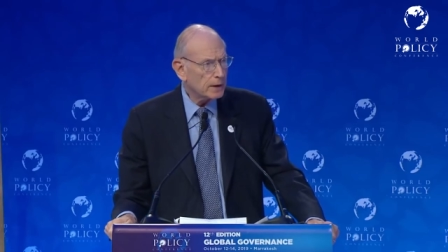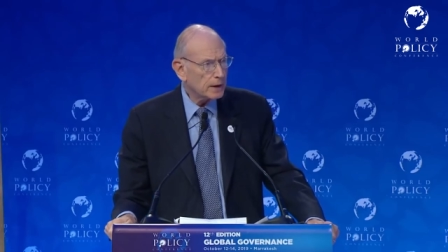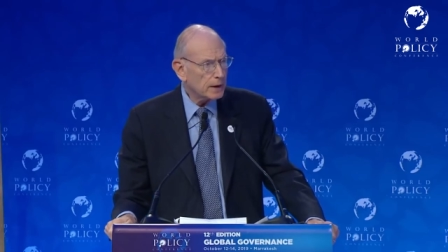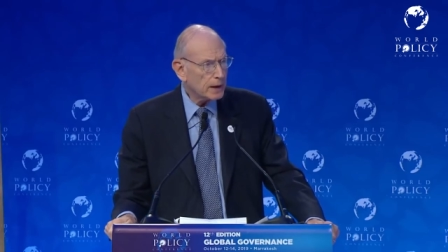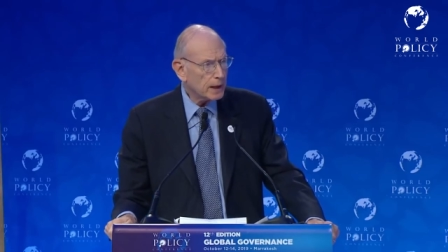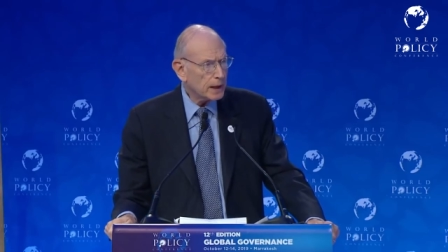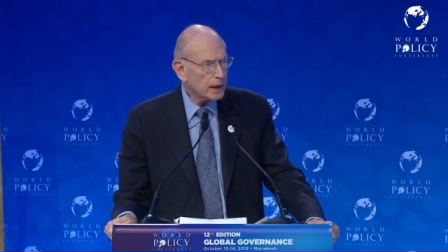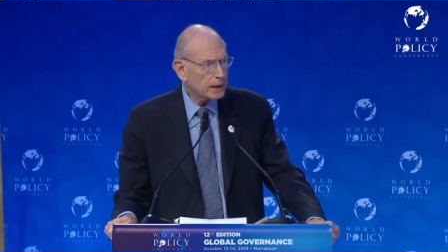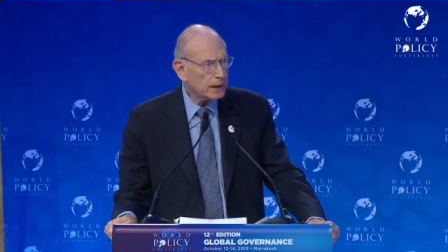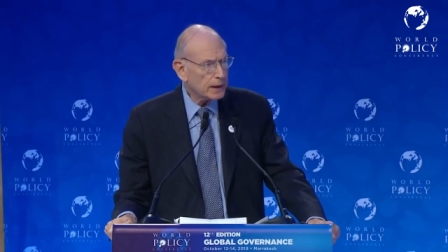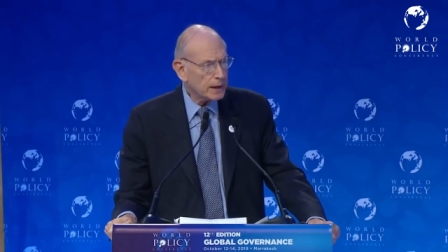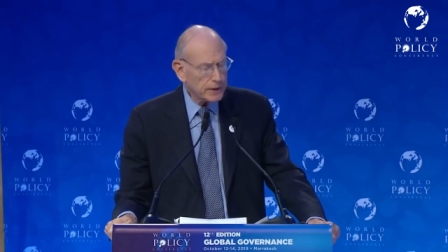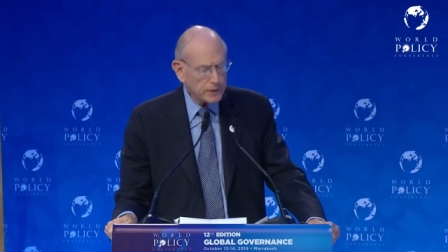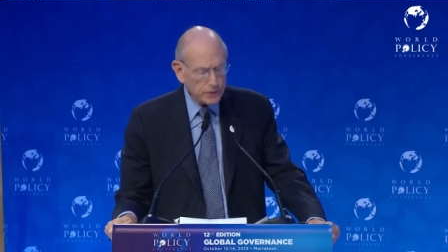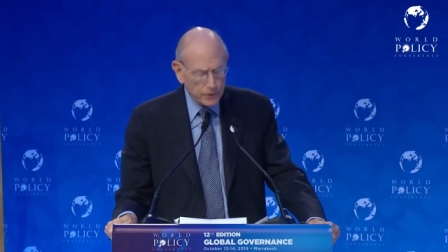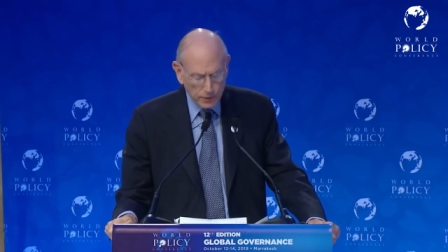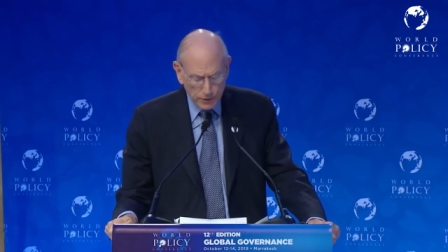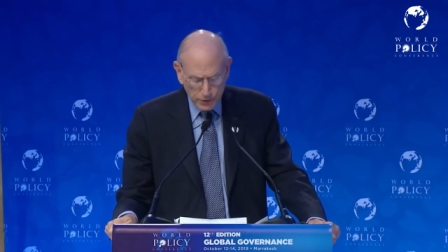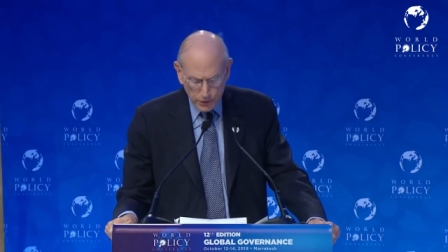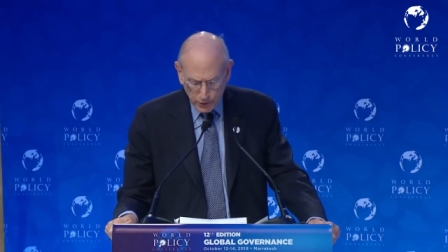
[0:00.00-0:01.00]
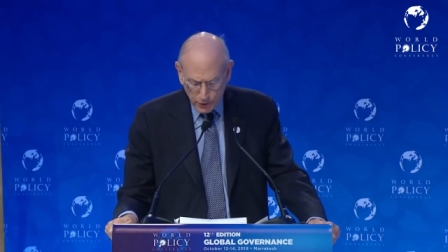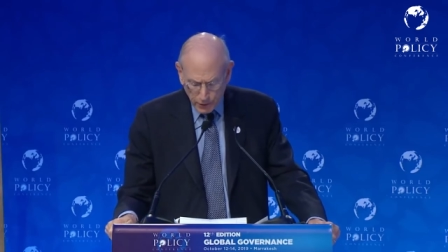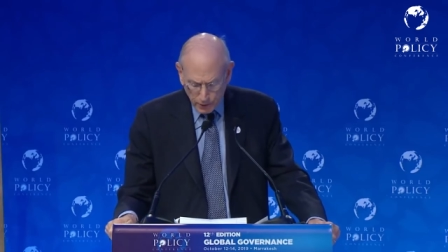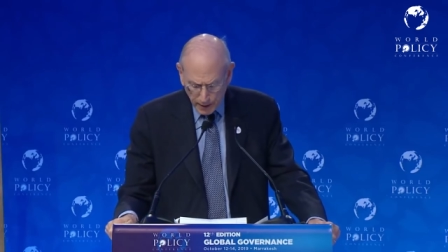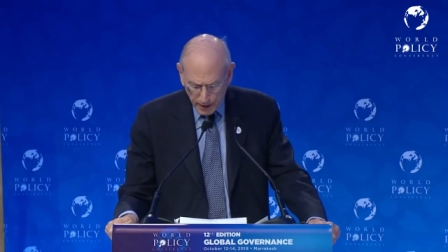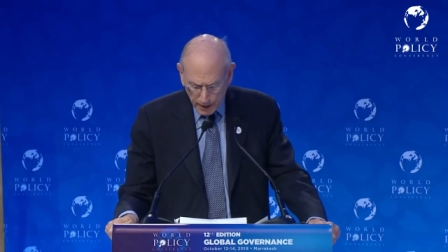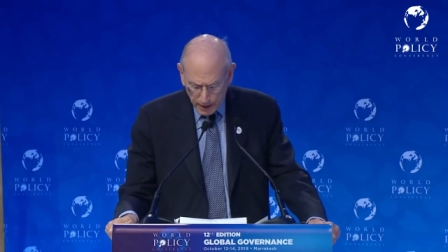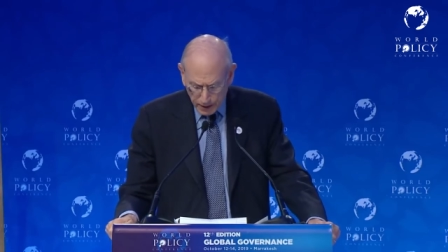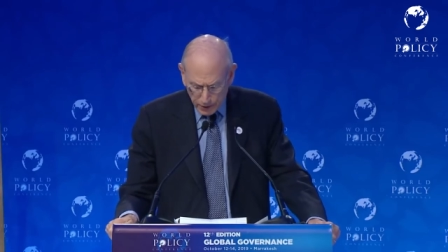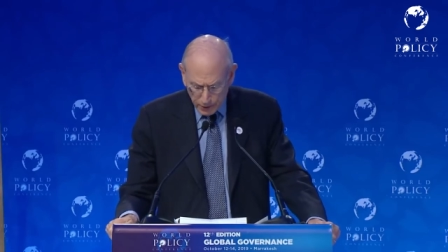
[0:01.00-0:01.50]
in eastern
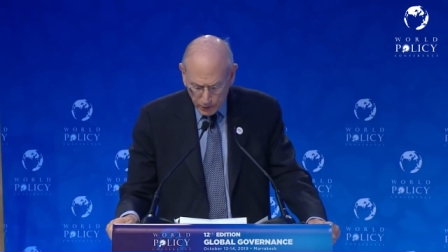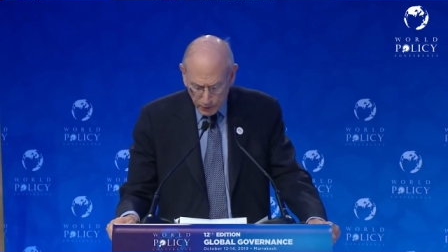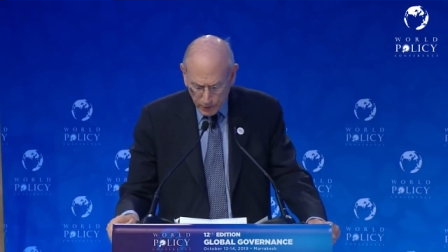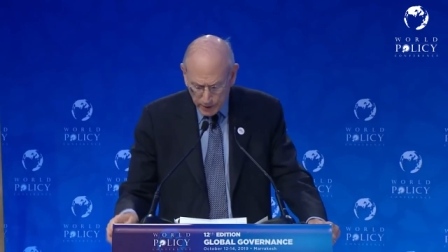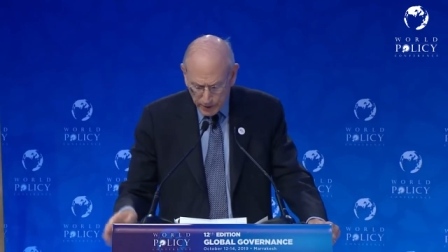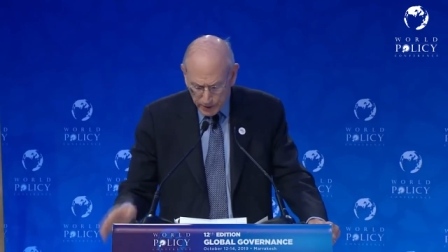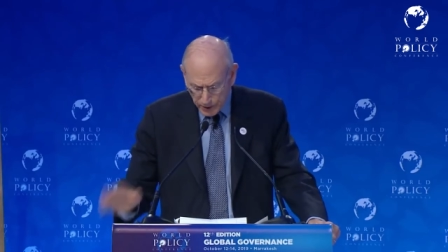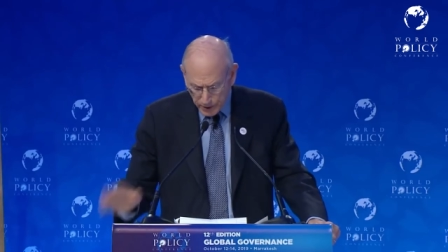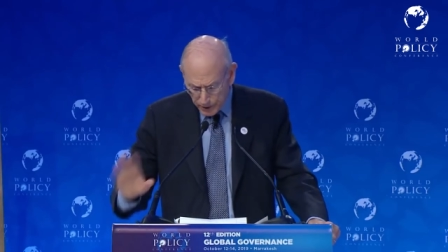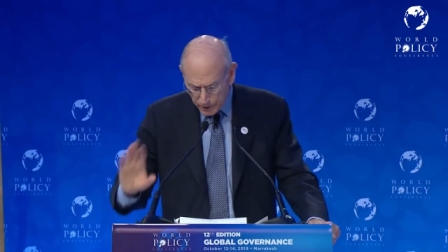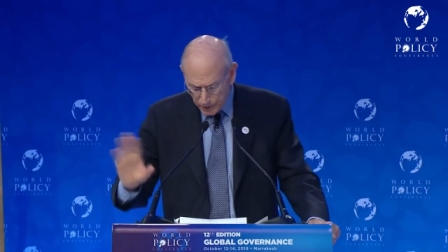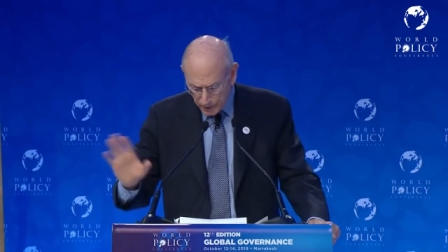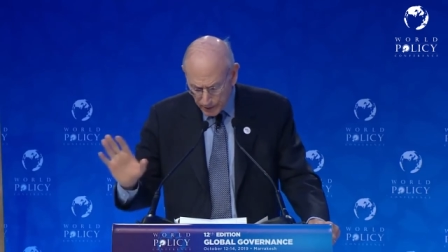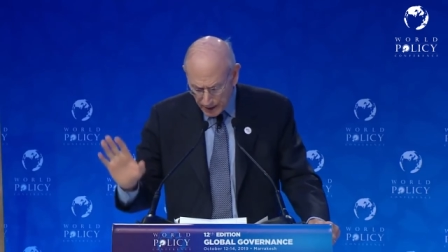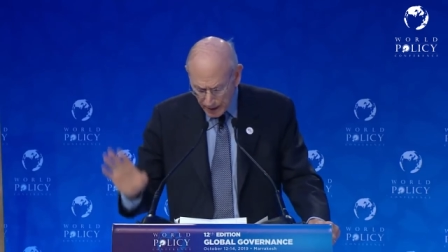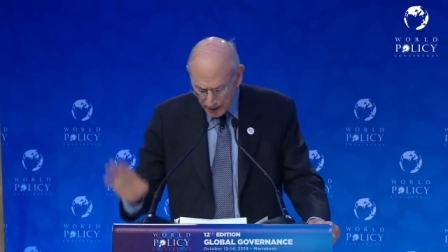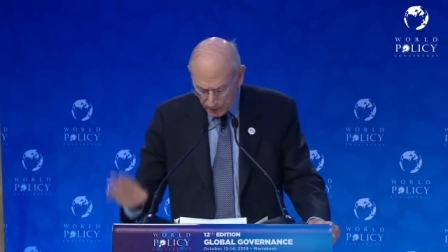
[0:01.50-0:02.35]
Ukraine who he says are not